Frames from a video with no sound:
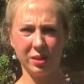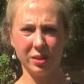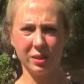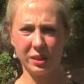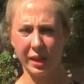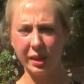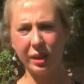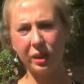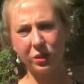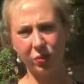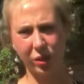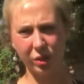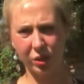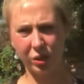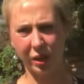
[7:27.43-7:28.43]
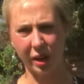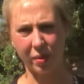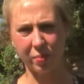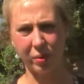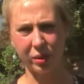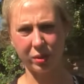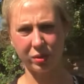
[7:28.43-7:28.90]
Take it as far as you can,
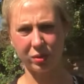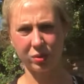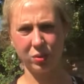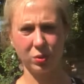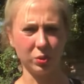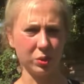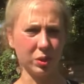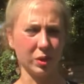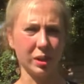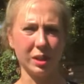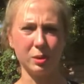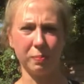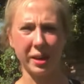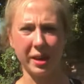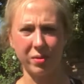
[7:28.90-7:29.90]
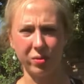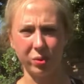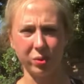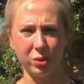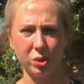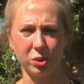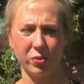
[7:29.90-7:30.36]
but not so that it's painful.
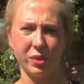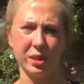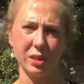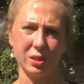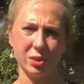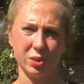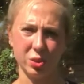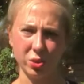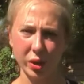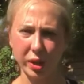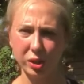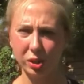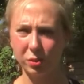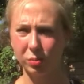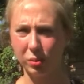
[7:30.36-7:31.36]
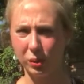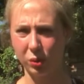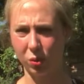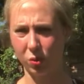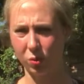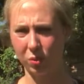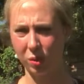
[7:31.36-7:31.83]
You should feel it stretching, but
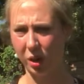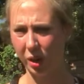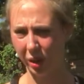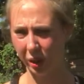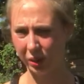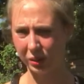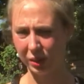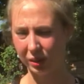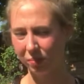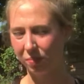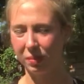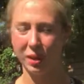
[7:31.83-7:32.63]
not hurting.